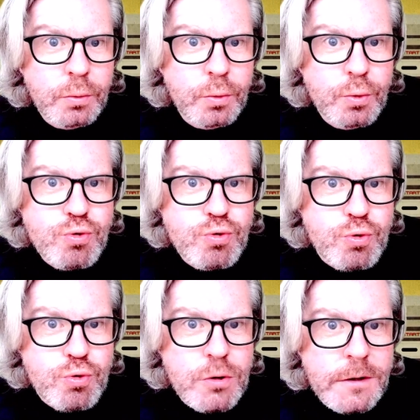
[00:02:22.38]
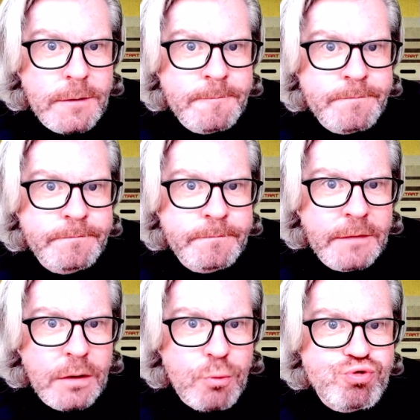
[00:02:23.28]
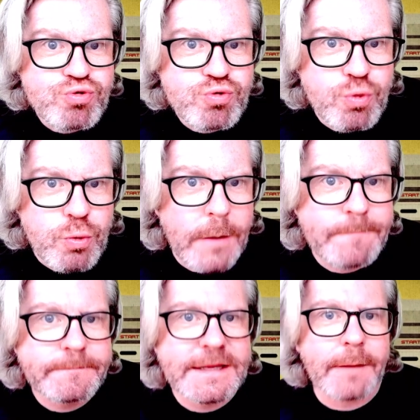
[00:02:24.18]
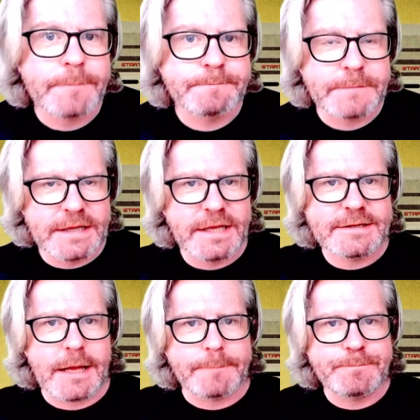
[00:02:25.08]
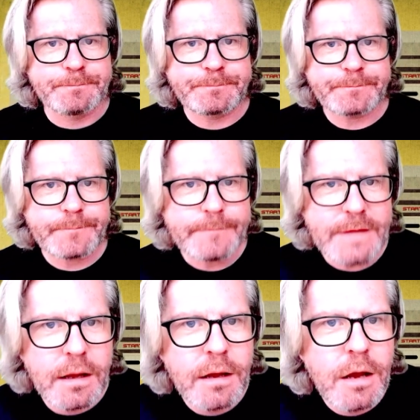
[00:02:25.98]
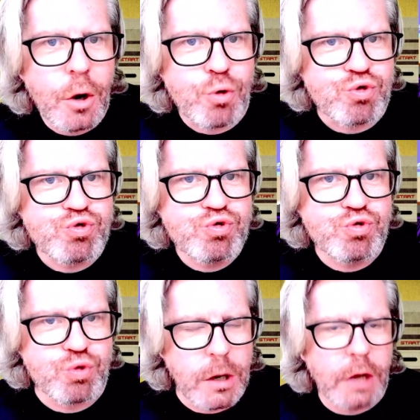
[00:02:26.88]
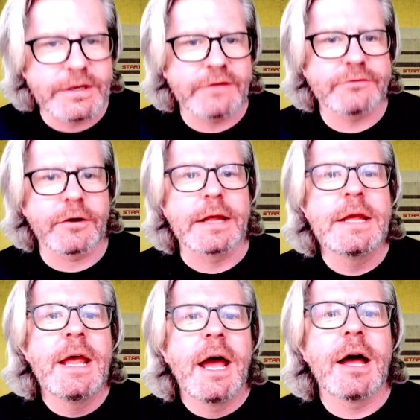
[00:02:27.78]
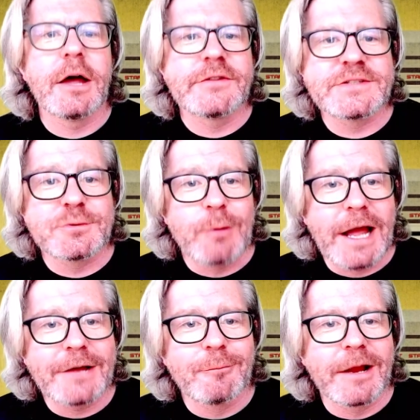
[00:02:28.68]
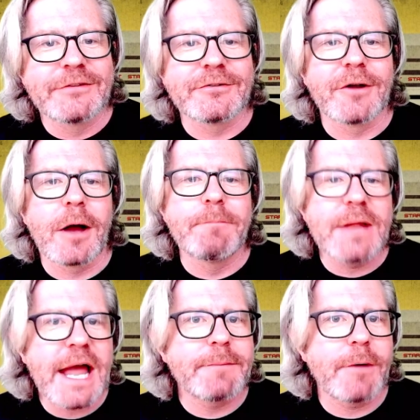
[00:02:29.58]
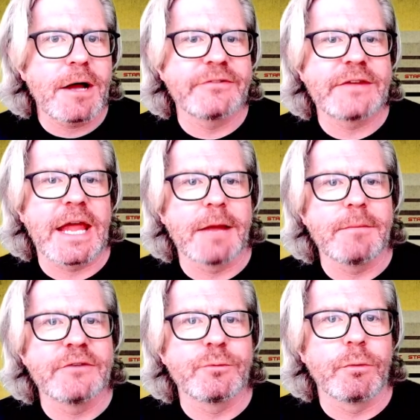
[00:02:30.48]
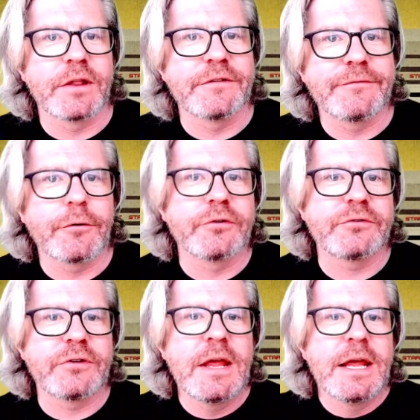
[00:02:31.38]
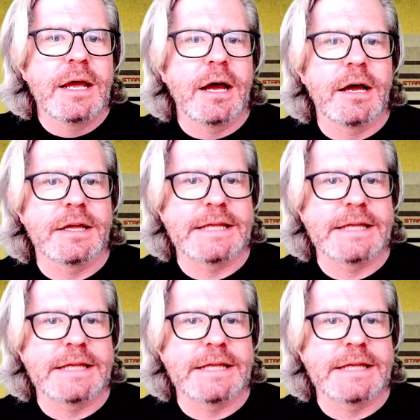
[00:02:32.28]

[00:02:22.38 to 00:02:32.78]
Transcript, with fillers: Ooh. Ooh. Yeah, I like that. Ooh. Okay, sorry. Uh, this is Rad Racer. A black box game is one of the first uh,